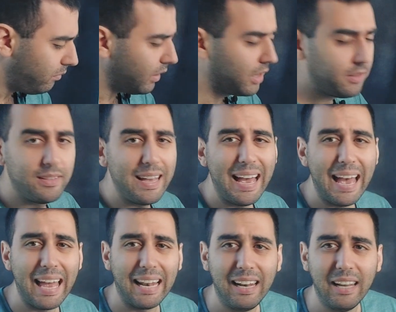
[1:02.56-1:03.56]
It's the
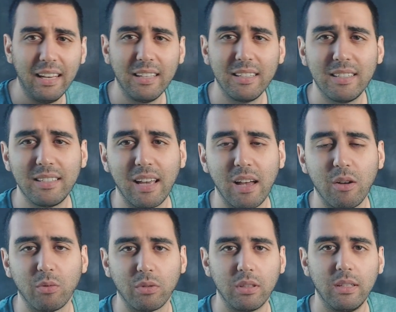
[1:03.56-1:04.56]
L
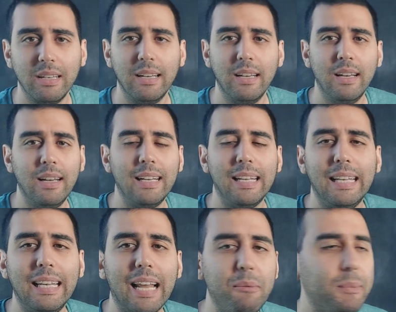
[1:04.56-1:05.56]
sound.
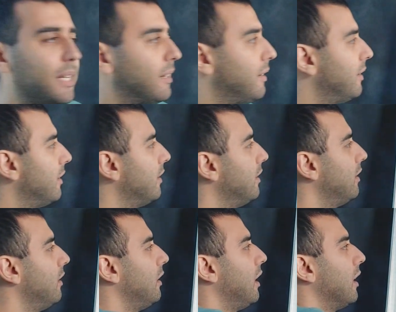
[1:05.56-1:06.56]
Lamed,
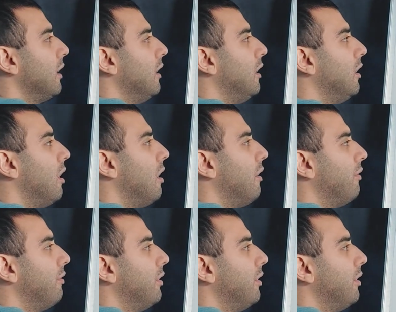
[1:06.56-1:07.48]
like love.